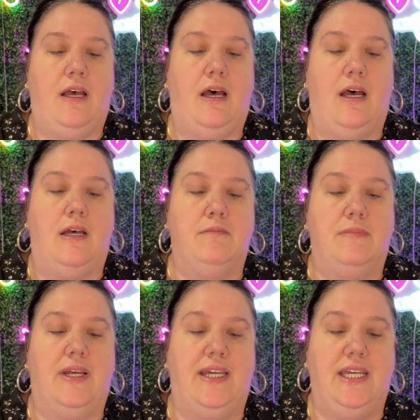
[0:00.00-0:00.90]

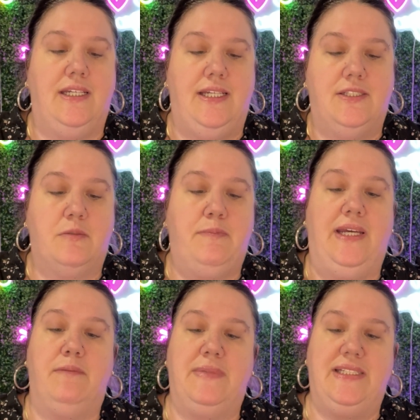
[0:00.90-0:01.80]
Again, these are
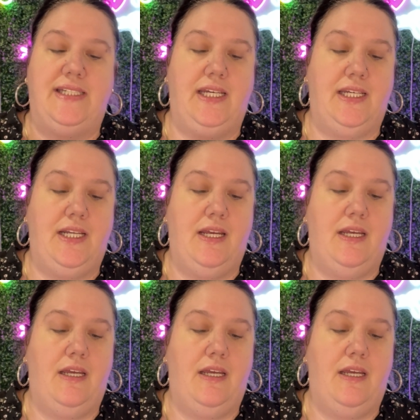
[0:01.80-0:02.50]
pigmented.